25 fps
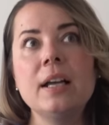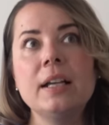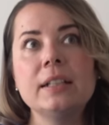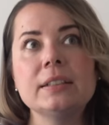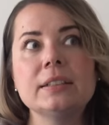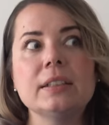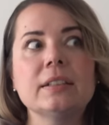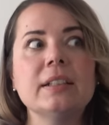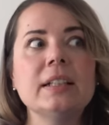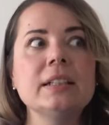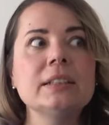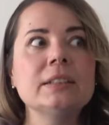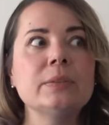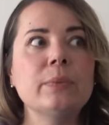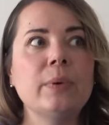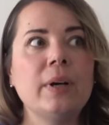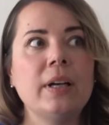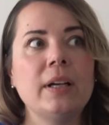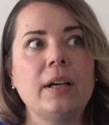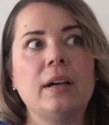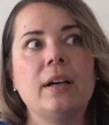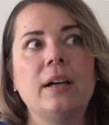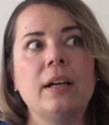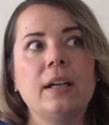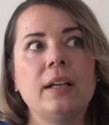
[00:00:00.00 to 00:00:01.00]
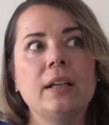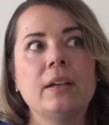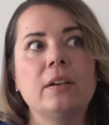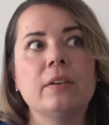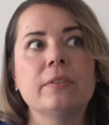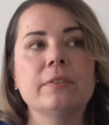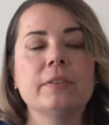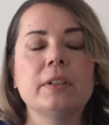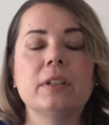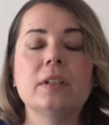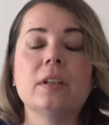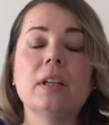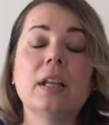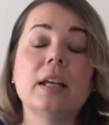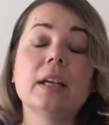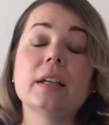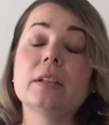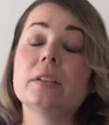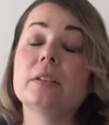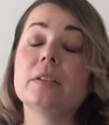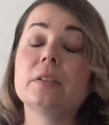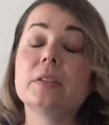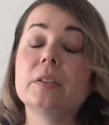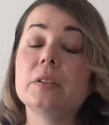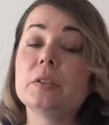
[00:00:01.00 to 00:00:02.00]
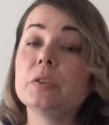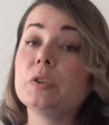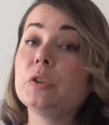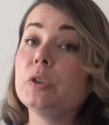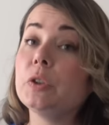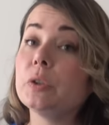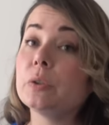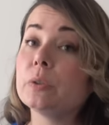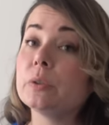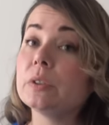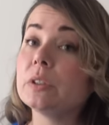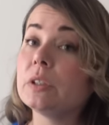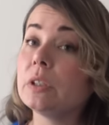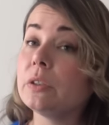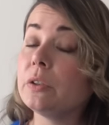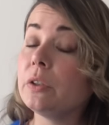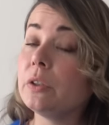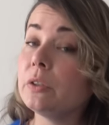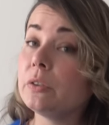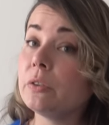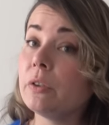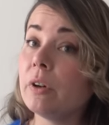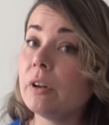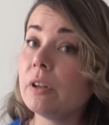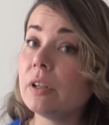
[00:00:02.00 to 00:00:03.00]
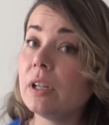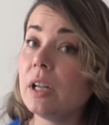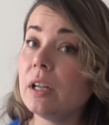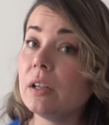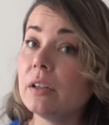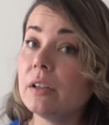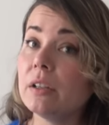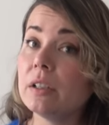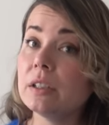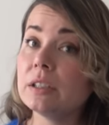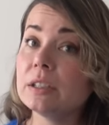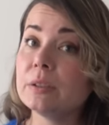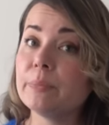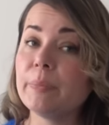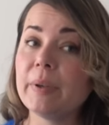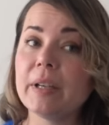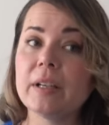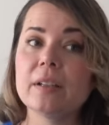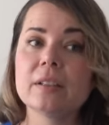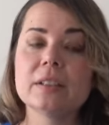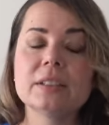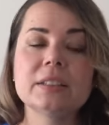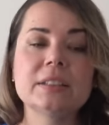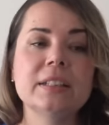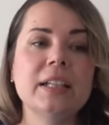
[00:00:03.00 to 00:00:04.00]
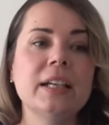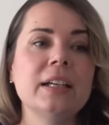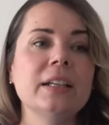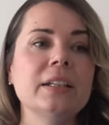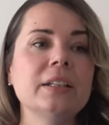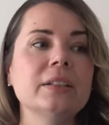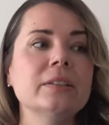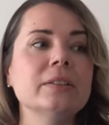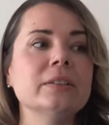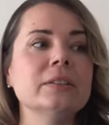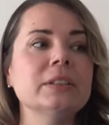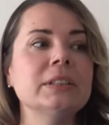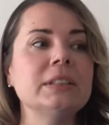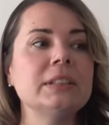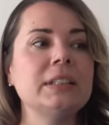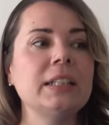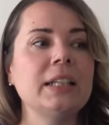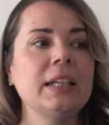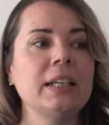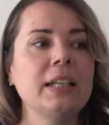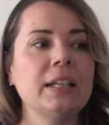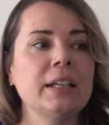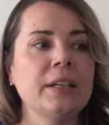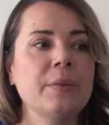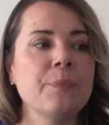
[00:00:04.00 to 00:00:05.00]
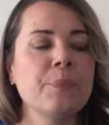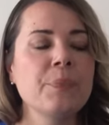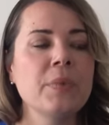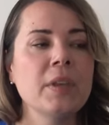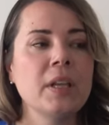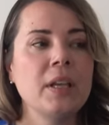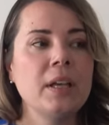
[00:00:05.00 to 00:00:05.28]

So that's why I often like to choose neutral colors, because then you see